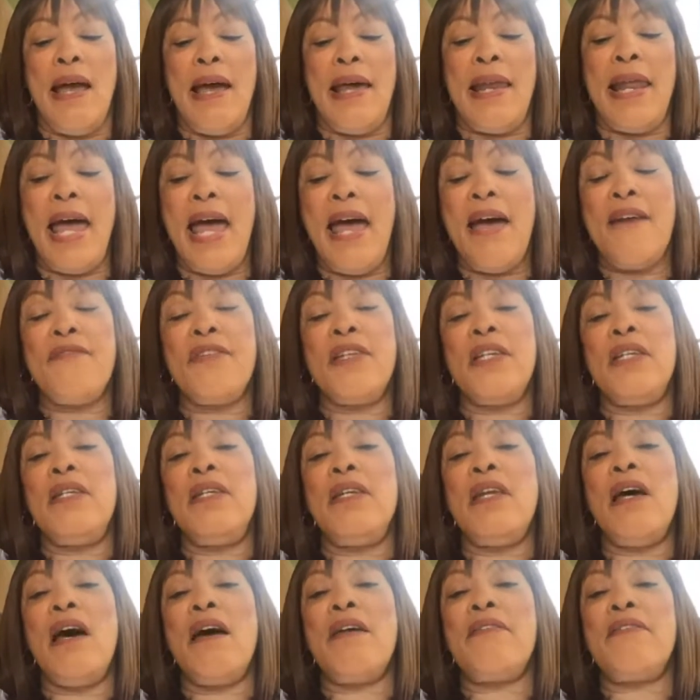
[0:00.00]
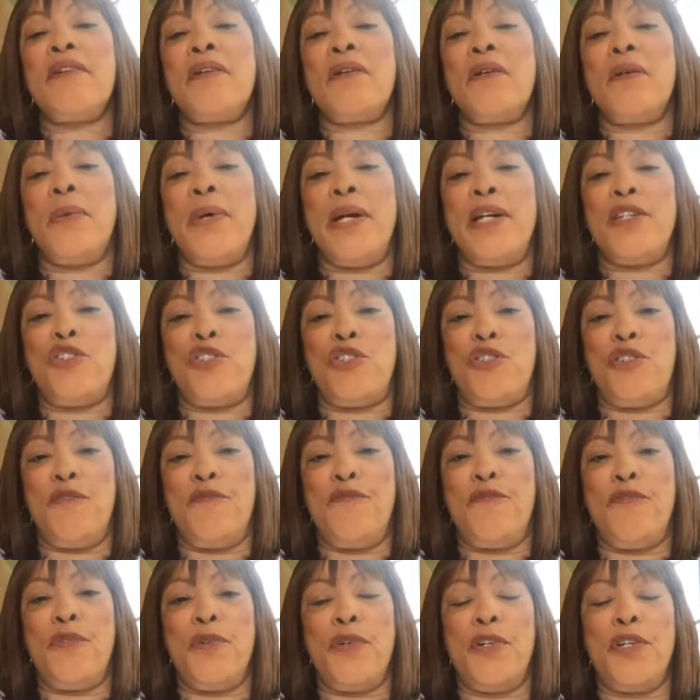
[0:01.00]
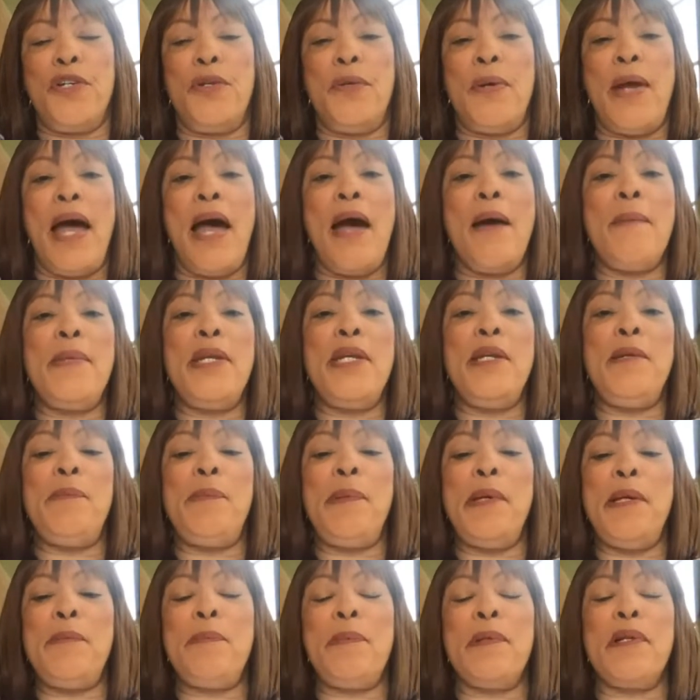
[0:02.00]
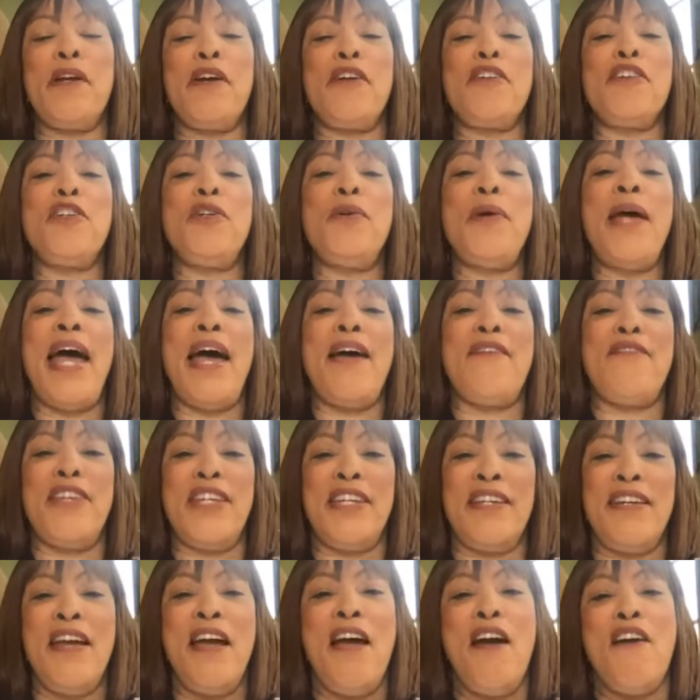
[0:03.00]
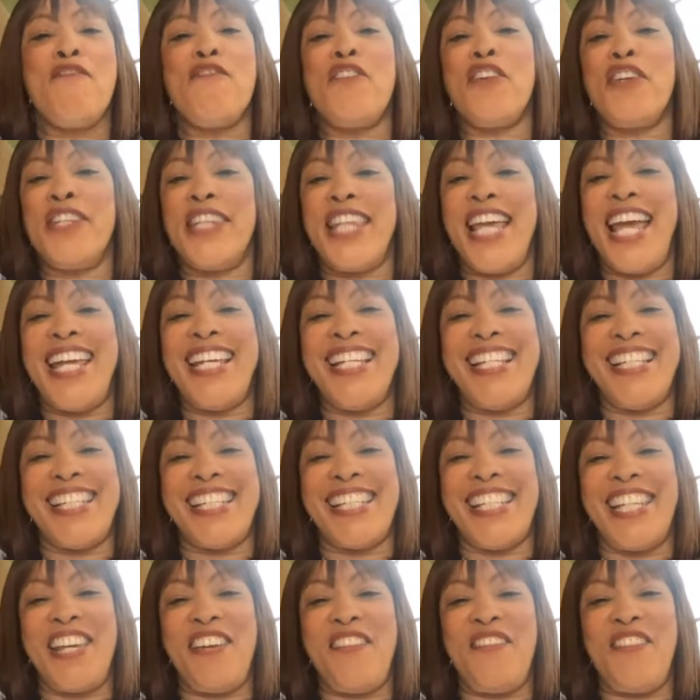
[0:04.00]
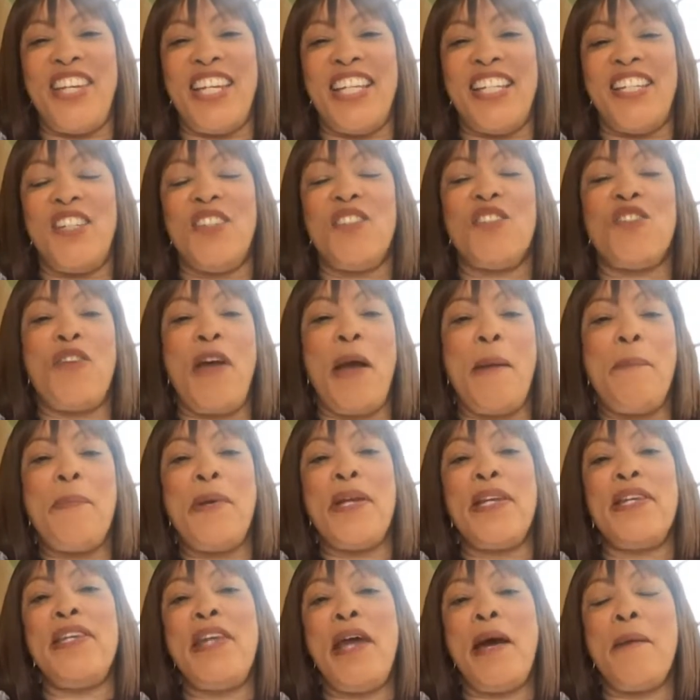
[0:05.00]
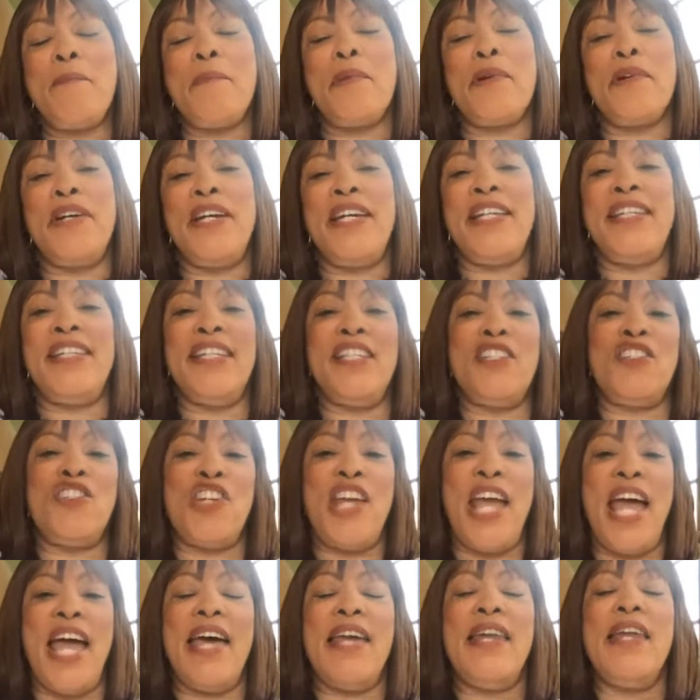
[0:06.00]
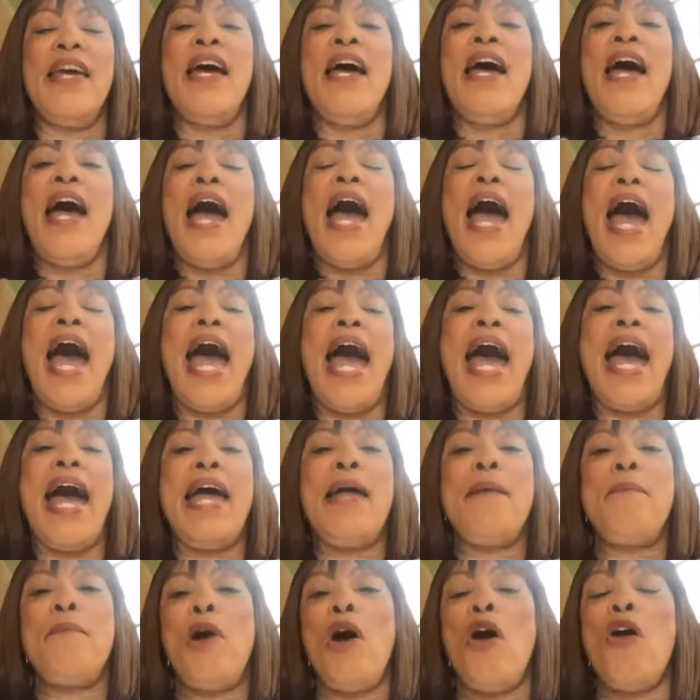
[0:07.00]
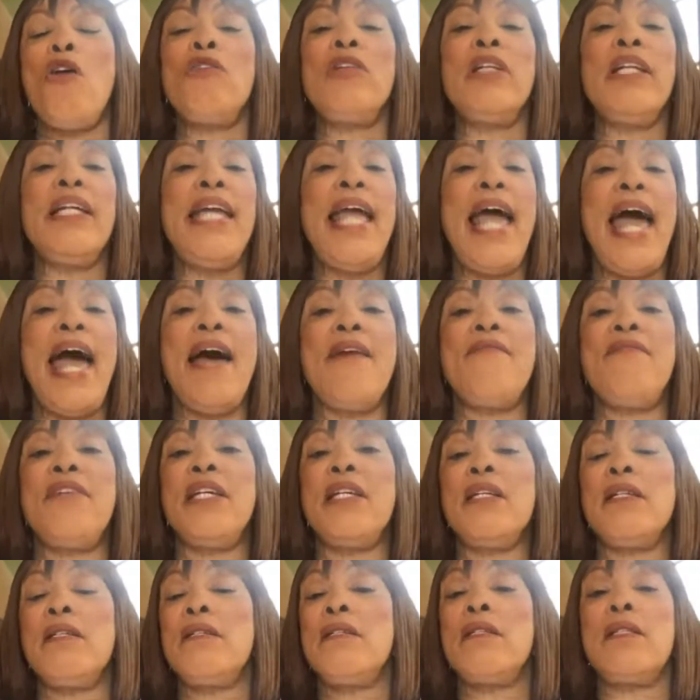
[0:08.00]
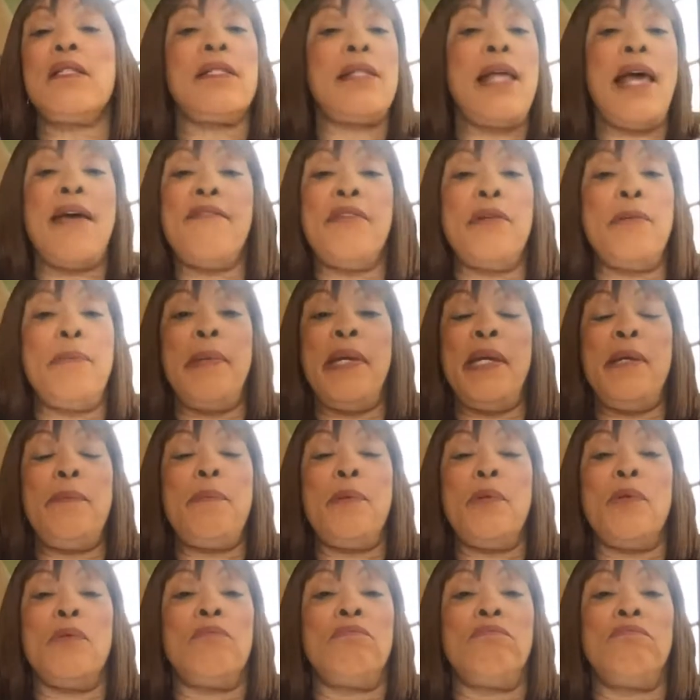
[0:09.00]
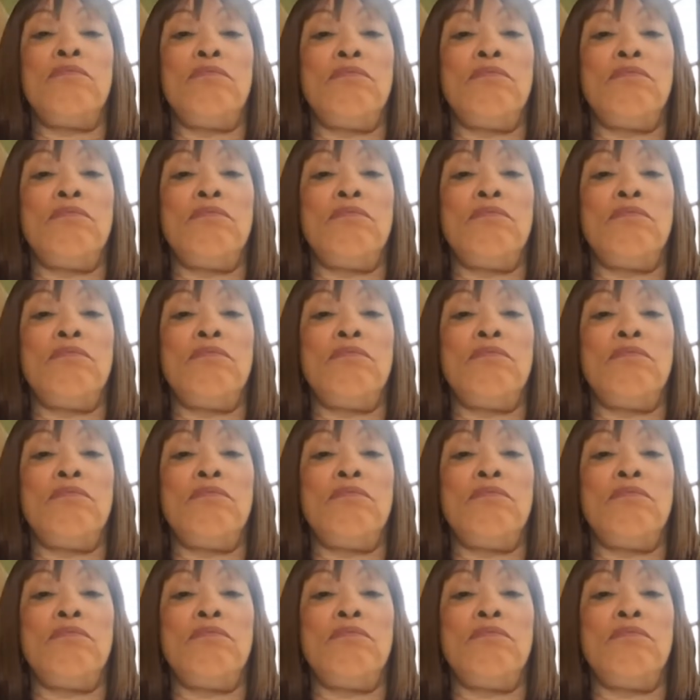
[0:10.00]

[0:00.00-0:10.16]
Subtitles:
And I have another question for you. How many people are you having for Thanksgiving? Drop a number in the chat. I'm only having 7 people.